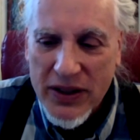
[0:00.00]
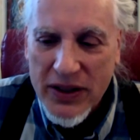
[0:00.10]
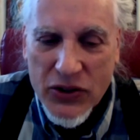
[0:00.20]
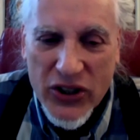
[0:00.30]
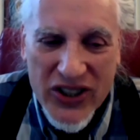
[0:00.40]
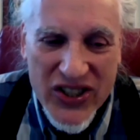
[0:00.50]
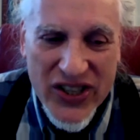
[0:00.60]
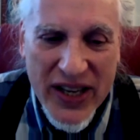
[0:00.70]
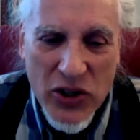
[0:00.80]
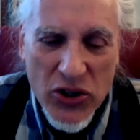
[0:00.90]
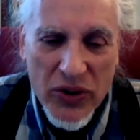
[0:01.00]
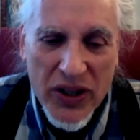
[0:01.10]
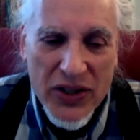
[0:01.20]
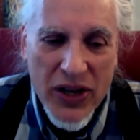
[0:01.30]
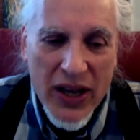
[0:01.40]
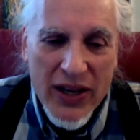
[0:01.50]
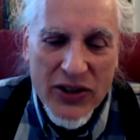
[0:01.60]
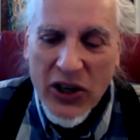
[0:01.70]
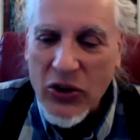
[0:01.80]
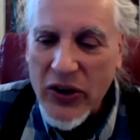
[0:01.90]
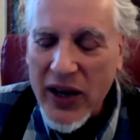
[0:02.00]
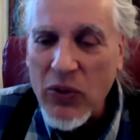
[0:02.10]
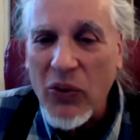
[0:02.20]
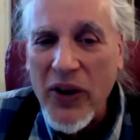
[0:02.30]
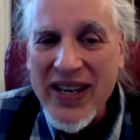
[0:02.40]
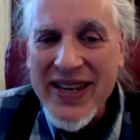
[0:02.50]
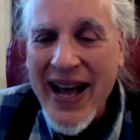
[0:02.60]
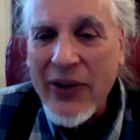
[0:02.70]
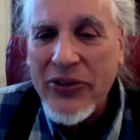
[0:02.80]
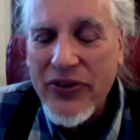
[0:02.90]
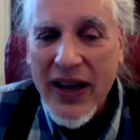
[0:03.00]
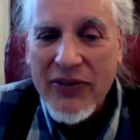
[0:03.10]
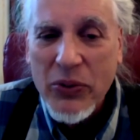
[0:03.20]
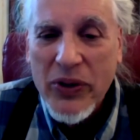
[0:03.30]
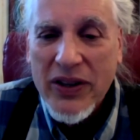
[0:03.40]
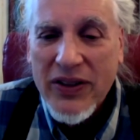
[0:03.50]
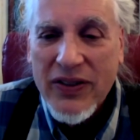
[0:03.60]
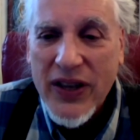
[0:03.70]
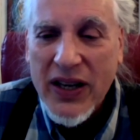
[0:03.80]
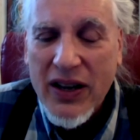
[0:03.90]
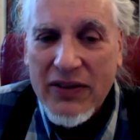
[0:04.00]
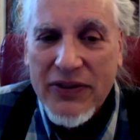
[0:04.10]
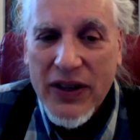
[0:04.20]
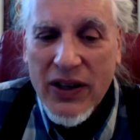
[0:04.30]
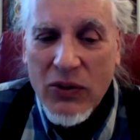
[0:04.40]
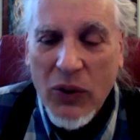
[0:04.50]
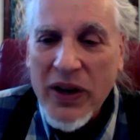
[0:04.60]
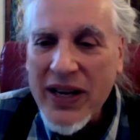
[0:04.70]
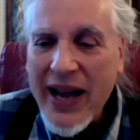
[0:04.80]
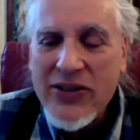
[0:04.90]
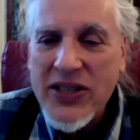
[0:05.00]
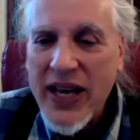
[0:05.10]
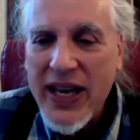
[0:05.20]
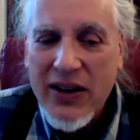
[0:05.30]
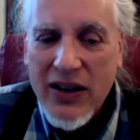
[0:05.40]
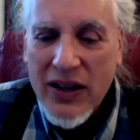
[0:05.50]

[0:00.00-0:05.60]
It took centuries to create what we now everyone think of, what we now take